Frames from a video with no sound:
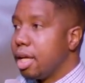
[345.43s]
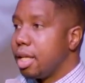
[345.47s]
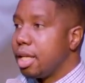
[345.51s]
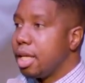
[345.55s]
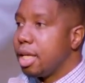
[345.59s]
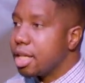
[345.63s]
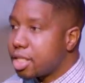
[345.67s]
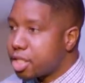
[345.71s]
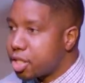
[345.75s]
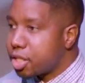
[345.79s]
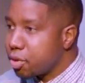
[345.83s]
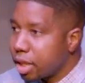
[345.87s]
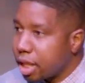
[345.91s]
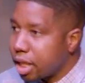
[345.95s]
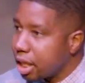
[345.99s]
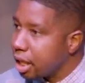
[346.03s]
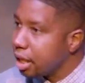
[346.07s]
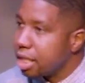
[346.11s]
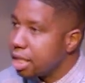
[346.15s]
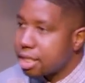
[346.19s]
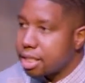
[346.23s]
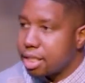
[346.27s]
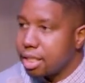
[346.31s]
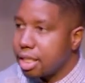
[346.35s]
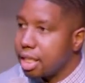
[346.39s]
The issue,
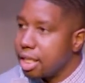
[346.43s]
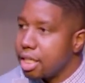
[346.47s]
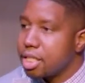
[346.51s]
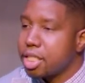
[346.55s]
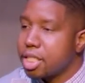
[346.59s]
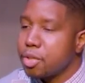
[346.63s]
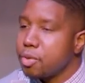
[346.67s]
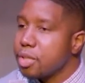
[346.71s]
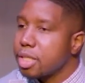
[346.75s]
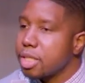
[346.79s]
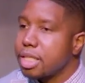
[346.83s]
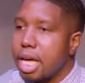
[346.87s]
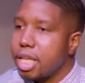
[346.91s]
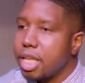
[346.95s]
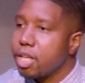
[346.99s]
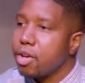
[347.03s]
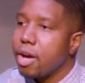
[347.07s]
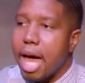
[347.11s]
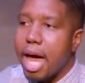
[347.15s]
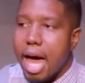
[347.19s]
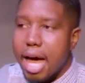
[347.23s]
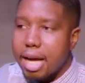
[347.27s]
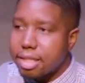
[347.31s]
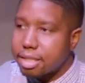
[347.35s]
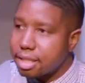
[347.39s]
again, listen, the issue is not
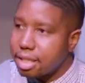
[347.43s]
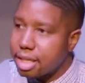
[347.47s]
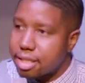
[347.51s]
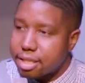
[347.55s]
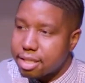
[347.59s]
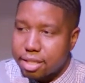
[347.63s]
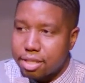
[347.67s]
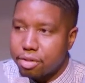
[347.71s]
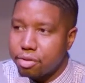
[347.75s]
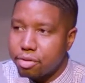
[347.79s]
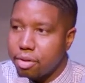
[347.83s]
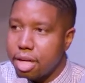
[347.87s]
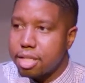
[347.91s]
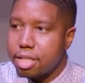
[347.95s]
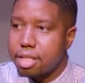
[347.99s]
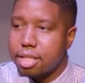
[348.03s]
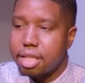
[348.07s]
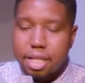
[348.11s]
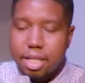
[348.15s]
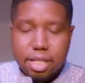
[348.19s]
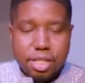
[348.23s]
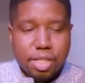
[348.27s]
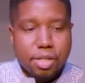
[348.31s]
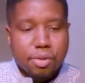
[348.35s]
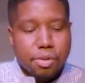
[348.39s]
your access to rest,
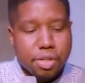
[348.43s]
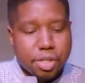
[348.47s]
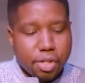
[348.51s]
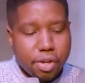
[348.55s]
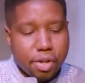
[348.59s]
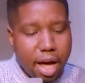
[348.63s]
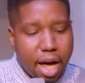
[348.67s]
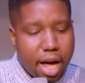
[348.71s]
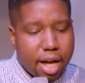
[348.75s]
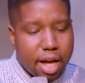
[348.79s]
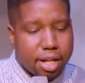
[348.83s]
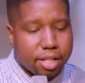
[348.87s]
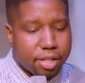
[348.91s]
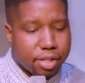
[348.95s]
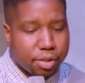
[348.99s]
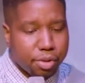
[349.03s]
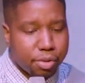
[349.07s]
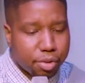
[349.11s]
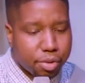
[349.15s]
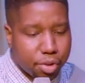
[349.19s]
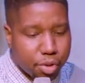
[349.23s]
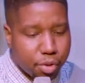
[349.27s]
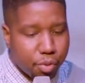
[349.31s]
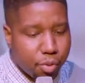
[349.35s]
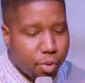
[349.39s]
the issue is your
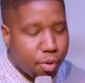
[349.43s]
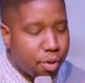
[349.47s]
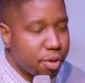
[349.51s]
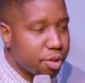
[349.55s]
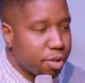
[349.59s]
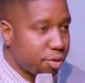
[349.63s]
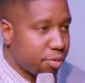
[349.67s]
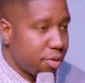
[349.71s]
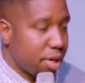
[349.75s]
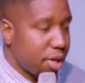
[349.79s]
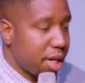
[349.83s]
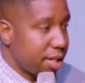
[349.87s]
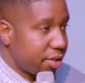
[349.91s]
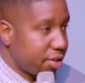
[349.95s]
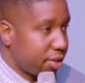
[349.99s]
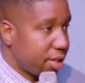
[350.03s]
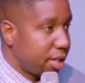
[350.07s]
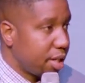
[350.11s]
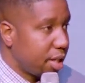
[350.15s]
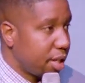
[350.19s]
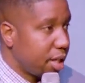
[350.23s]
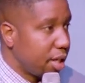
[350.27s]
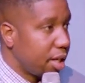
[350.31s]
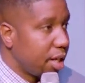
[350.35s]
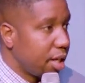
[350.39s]
attitude towards rest.
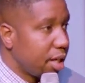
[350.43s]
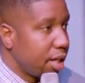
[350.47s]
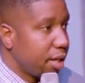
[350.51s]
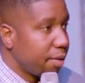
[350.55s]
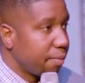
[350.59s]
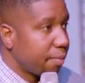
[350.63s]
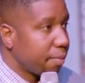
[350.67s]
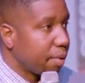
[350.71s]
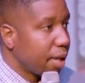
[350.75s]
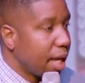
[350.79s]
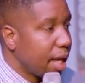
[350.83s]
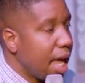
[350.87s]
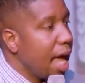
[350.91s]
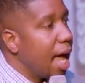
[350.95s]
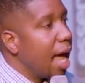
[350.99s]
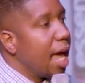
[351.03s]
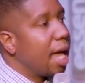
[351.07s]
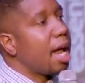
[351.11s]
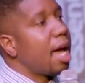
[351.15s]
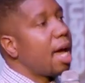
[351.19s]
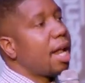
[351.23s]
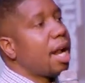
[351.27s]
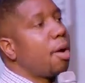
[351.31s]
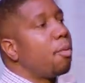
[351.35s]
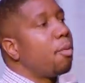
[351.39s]

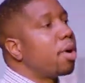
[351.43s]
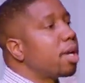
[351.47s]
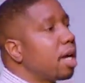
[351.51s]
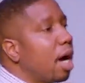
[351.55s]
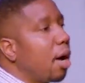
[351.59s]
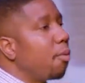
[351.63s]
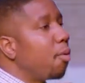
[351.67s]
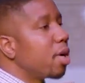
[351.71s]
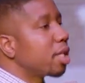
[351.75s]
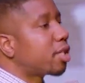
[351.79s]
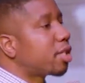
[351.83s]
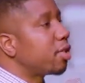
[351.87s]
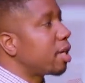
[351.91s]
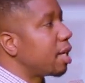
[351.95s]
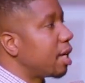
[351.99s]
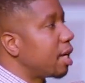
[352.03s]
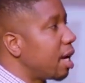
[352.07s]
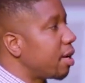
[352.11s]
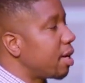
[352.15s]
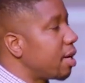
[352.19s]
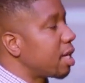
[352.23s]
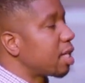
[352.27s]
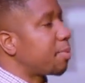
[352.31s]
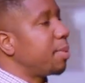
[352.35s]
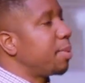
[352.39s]
And, and I, want, I want you to
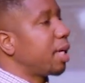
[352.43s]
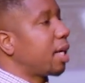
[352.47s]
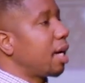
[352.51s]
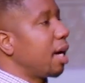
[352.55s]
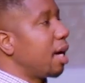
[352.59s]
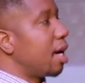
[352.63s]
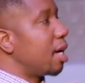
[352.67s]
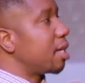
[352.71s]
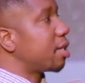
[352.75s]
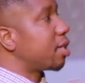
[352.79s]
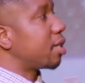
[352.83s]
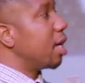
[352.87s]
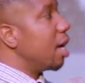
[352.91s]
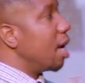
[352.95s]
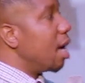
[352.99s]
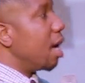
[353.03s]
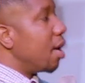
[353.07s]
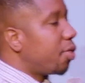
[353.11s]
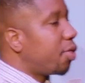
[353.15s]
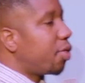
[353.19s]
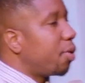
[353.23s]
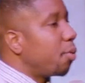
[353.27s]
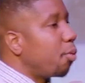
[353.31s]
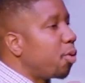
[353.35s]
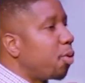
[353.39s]
hear this because
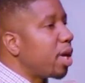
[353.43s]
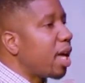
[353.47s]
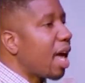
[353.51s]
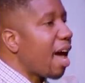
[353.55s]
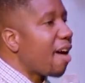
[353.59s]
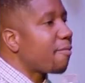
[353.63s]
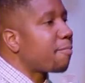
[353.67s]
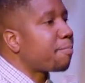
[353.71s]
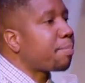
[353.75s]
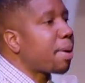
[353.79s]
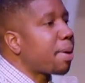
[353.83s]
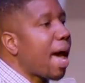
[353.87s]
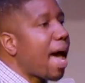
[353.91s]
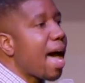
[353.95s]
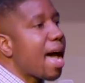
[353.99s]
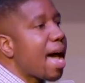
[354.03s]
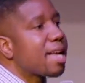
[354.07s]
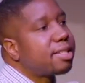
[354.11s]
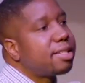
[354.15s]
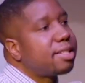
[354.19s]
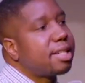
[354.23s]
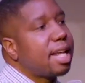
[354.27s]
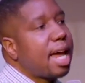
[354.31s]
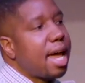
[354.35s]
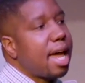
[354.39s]
we have
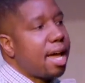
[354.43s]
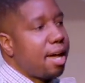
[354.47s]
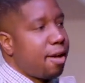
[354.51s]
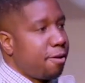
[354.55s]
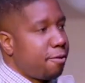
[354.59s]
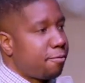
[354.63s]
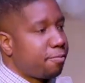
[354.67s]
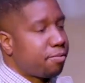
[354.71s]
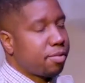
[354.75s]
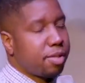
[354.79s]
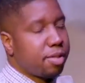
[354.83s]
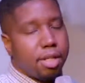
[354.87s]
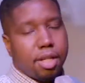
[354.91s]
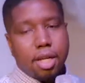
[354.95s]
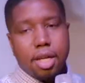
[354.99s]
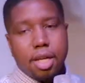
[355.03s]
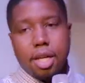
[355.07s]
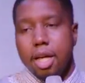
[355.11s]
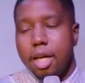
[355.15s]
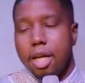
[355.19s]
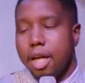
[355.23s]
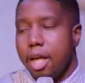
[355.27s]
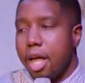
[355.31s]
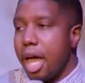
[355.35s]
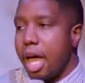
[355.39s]
passed down
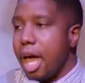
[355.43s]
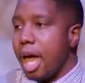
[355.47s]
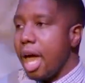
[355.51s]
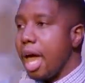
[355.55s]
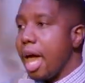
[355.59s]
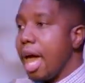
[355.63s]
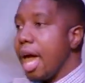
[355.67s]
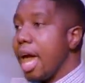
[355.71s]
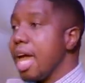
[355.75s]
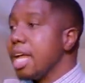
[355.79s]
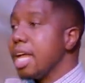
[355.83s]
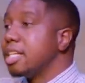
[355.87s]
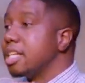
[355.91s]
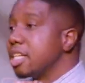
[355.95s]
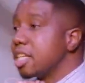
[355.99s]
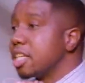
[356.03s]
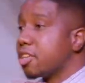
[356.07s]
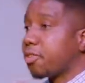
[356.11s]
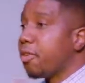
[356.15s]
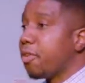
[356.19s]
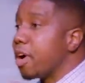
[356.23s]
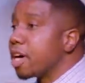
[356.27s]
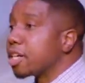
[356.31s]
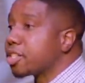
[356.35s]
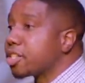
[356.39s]
a
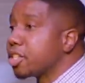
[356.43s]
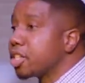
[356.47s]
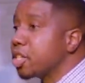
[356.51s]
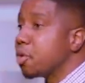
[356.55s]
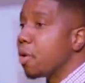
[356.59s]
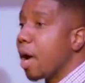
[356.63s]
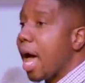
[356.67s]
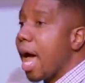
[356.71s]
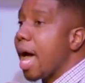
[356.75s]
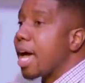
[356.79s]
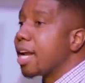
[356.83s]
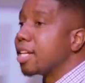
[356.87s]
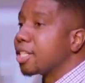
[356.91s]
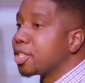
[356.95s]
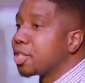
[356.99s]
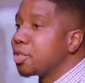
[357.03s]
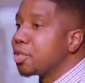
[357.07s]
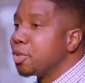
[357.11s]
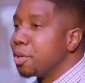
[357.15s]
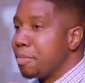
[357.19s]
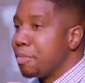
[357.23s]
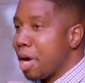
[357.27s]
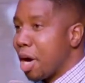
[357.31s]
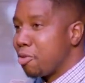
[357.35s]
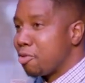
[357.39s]
dysfunctional
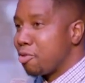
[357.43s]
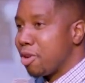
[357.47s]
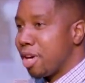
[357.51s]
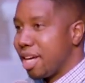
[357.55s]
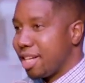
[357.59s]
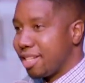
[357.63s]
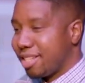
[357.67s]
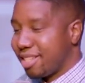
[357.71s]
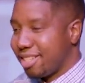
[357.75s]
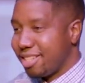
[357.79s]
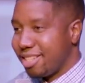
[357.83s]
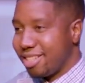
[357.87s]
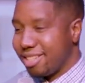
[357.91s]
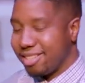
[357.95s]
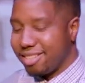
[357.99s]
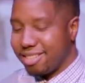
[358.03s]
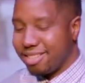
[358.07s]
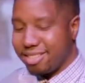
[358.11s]
attitude about rest.